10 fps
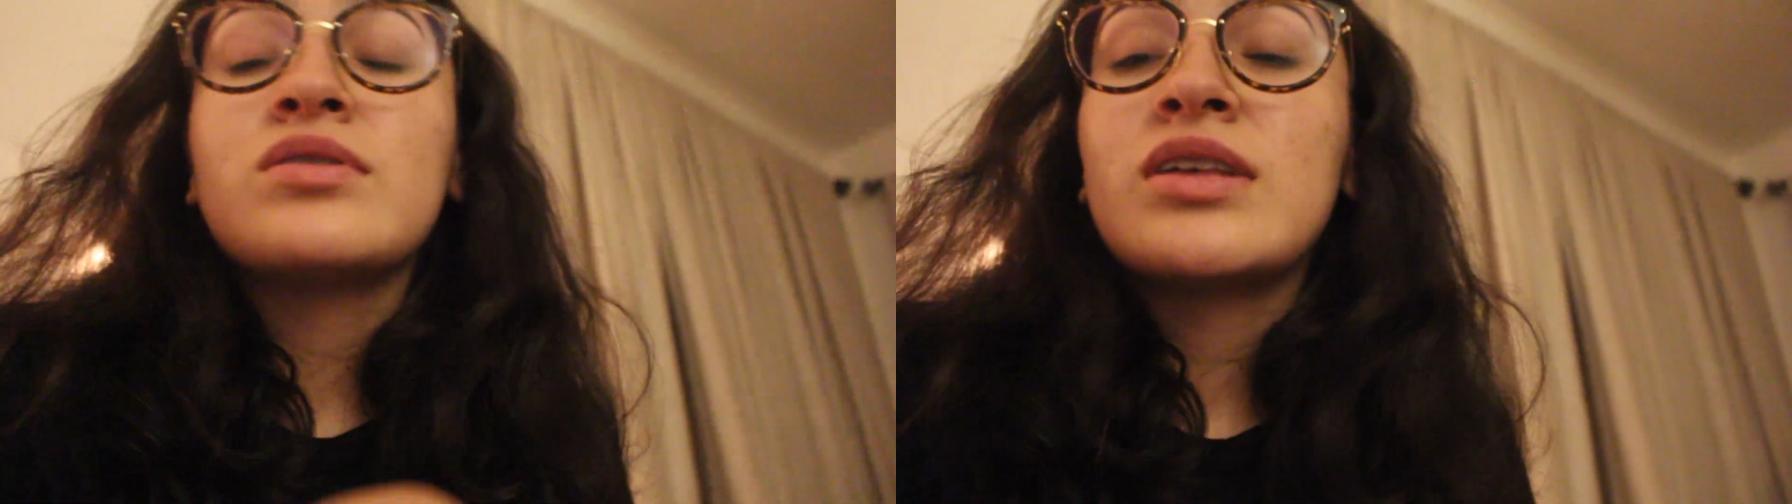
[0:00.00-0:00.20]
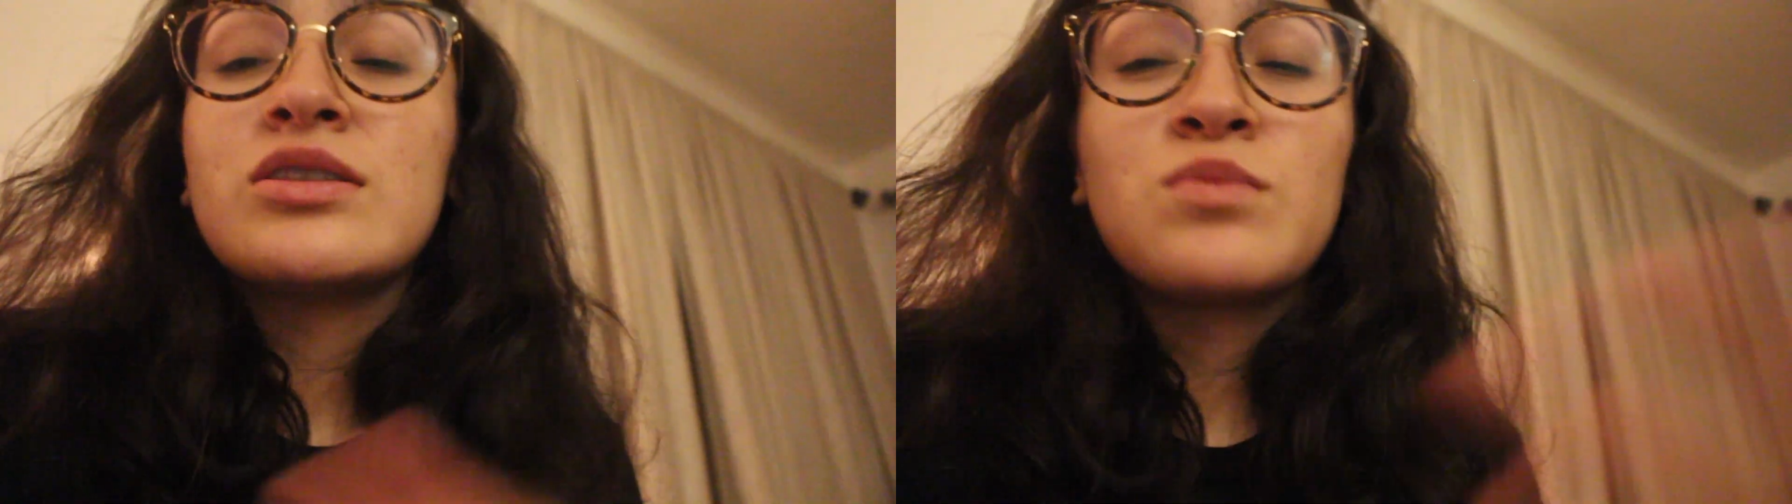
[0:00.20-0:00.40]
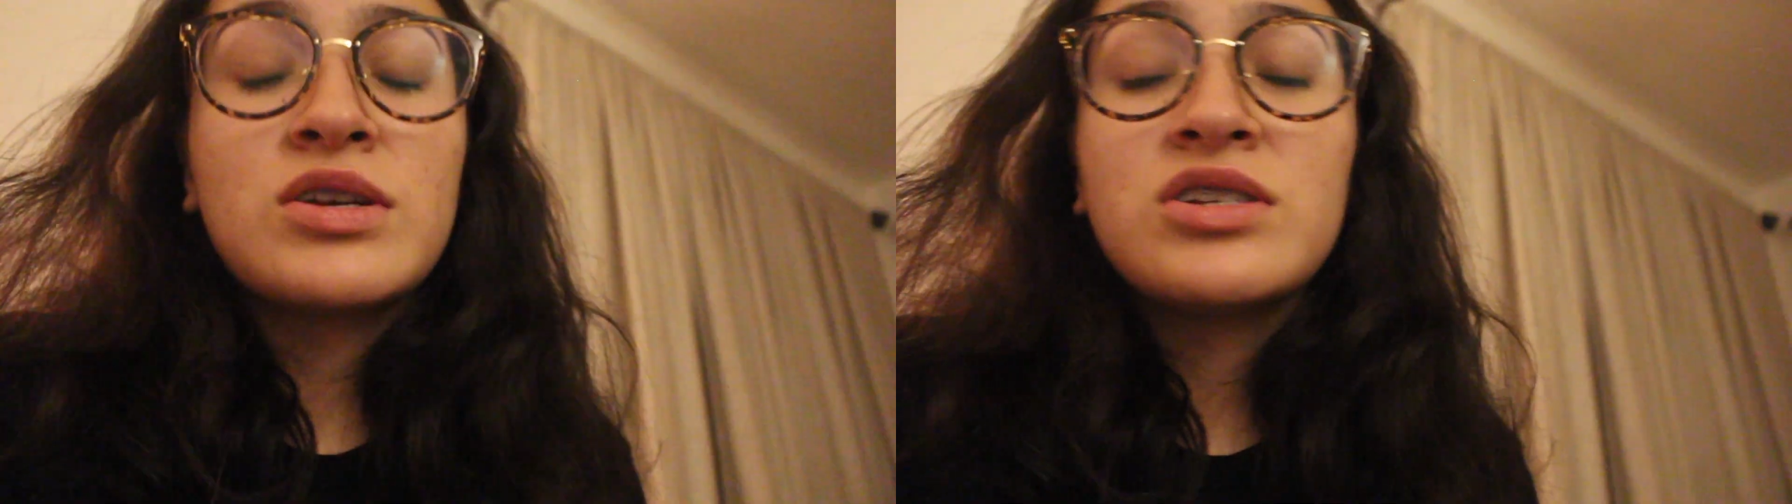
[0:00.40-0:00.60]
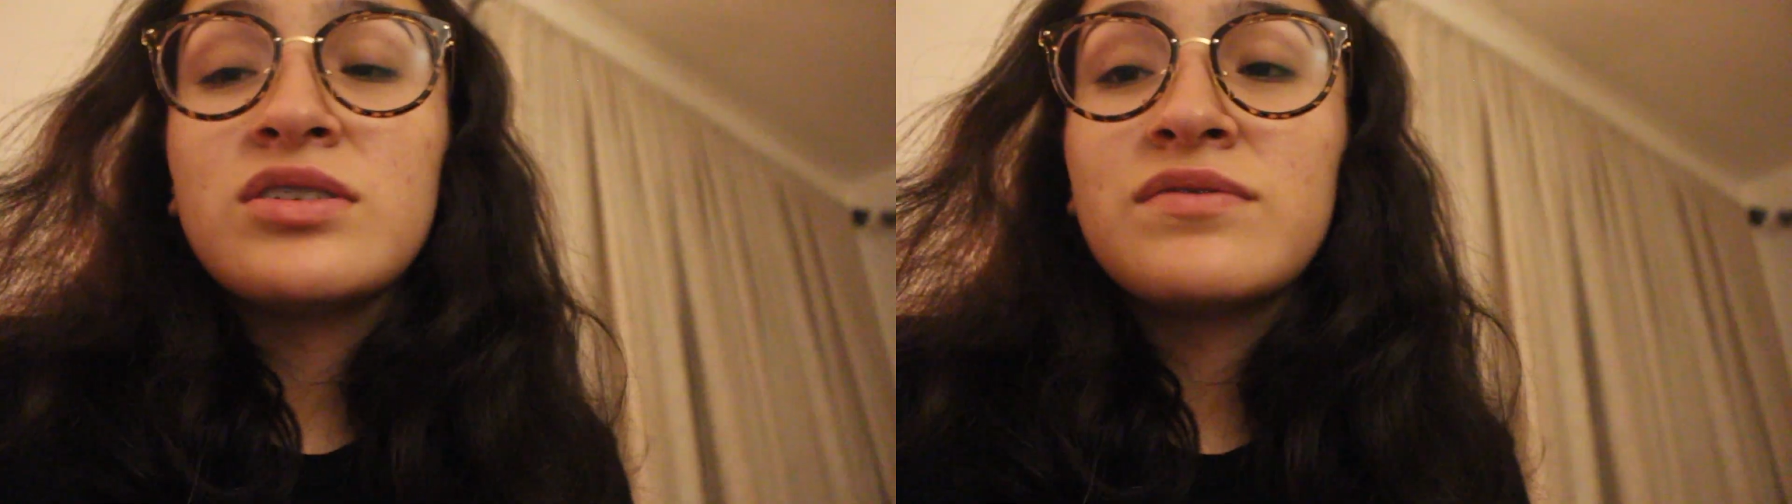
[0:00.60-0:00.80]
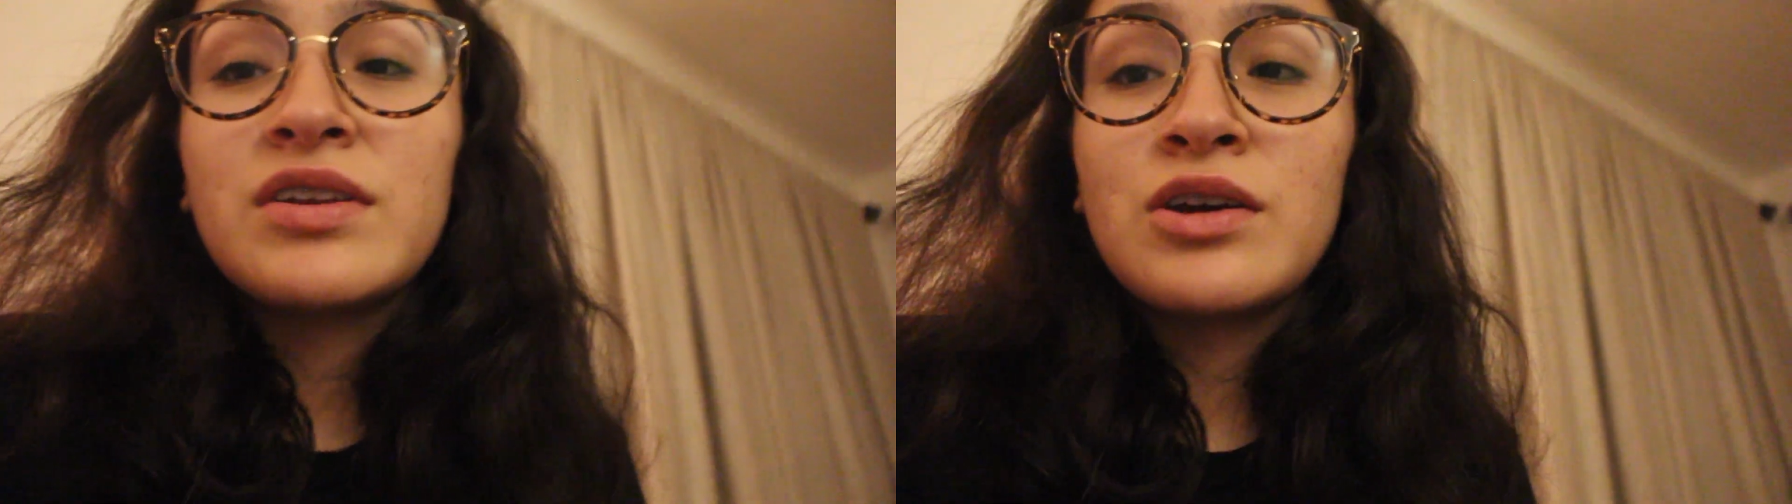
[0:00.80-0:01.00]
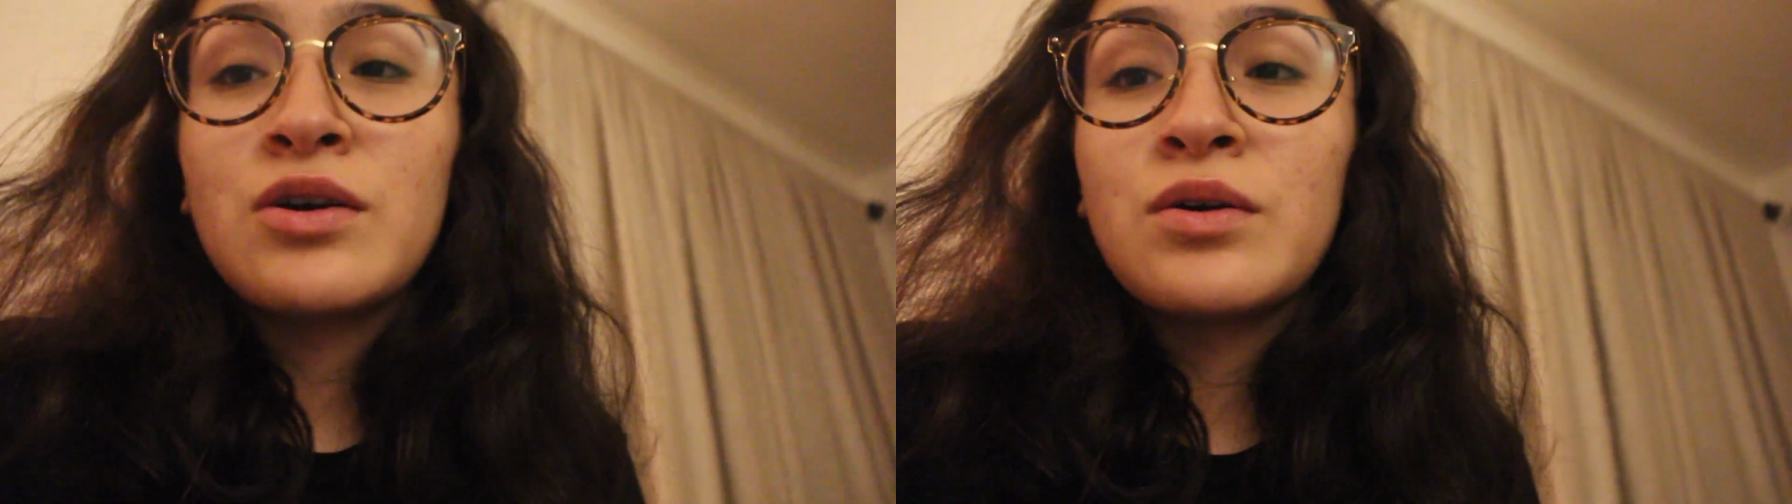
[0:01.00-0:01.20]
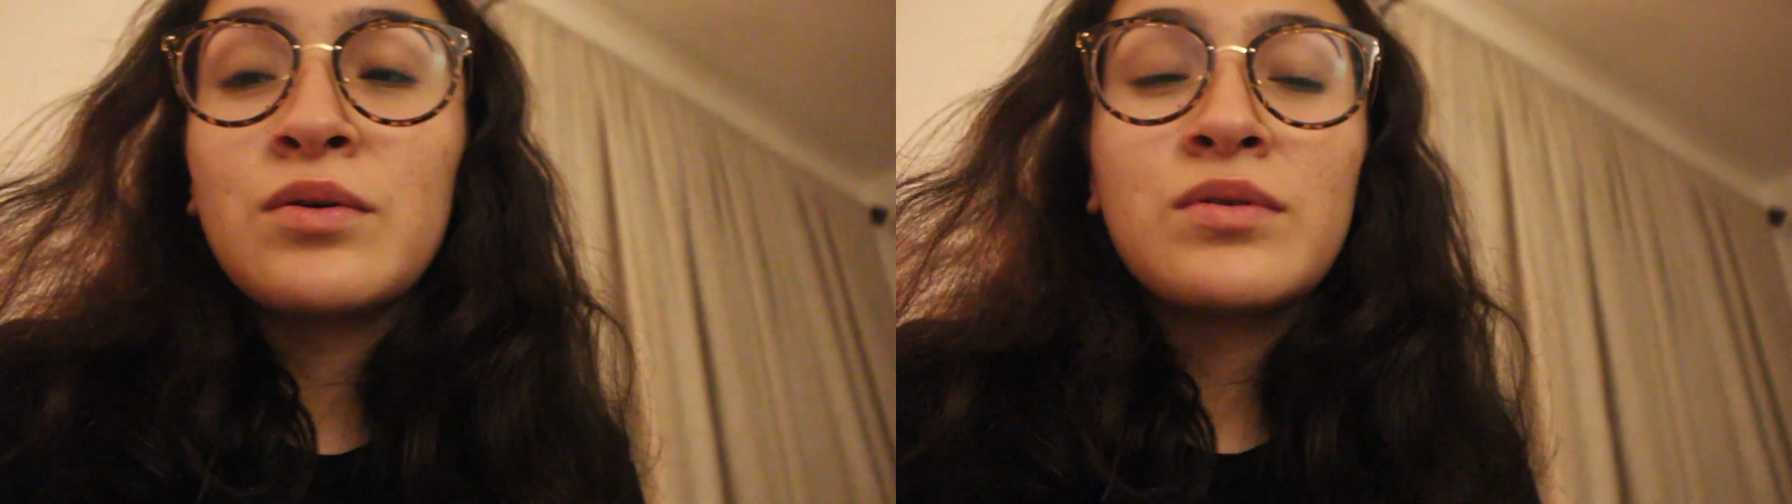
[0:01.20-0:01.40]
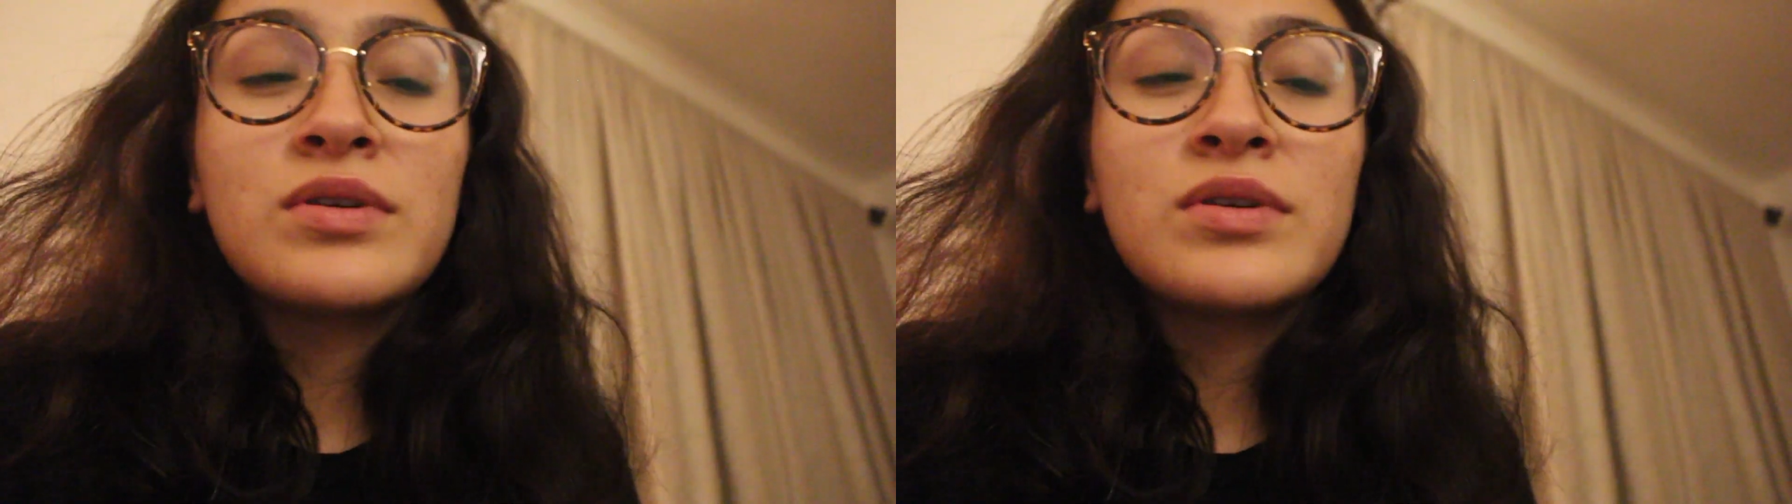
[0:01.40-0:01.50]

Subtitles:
that's watching this video